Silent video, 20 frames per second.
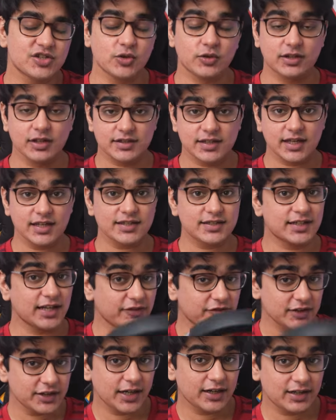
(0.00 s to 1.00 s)
So this is
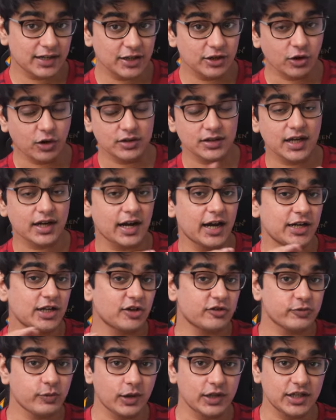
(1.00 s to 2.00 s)
definitely not the kind
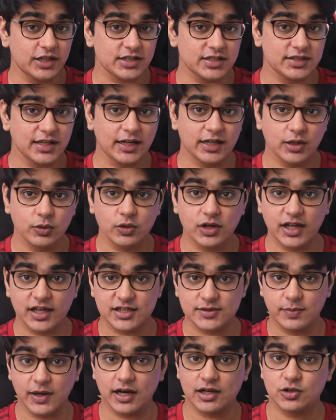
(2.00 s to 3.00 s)
of polish that you would
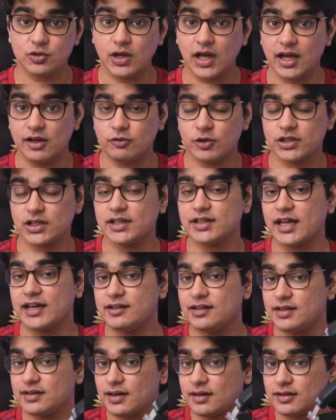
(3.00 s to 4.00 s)
expect to have on a
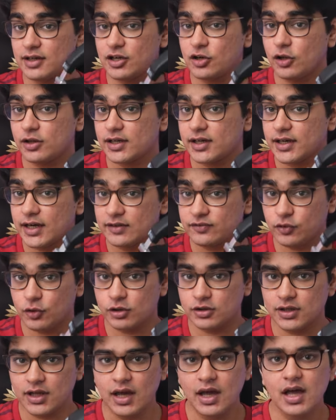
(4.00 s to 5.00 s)
$1,900
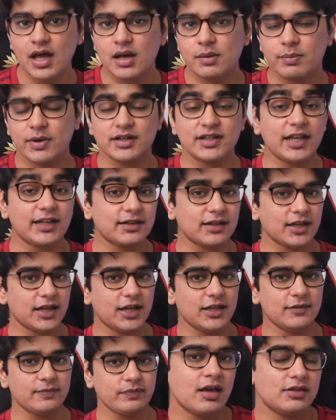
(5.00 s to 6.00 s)
headphone, but then
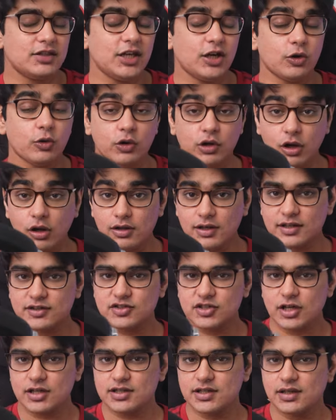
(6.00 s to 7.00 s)
again, the overall
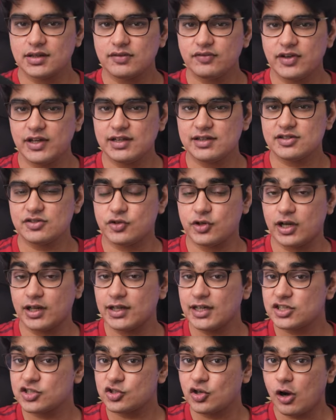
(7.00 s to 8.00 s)
construction feels
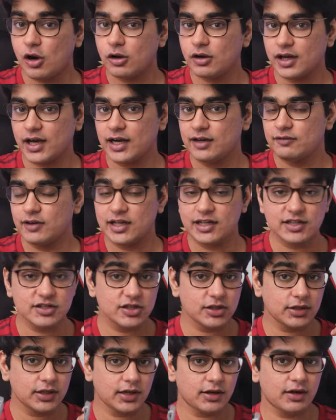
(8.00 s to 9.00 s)
really strong and well
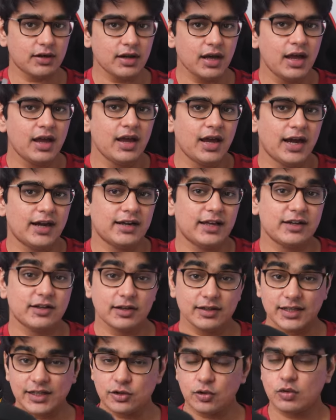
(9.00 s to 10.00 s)
engineered, and I
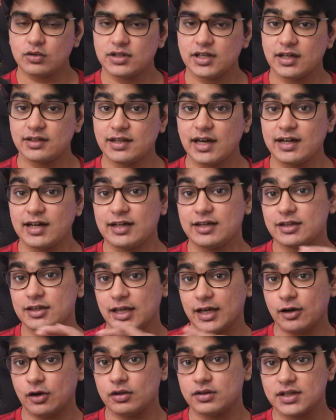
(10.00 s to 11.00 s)
really don't think that
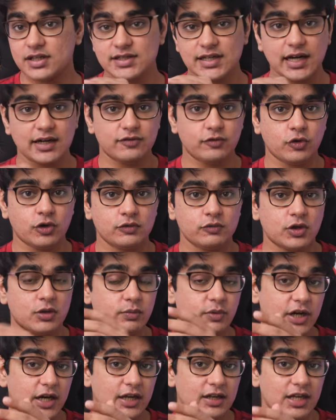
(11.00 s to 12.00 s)
anything on this headphone would
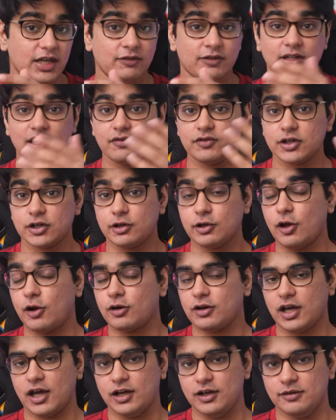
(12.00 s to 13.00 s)
break even after a
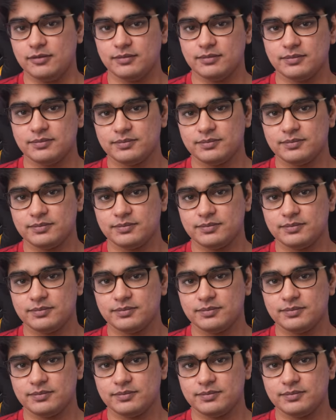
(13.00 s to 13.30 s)
long time.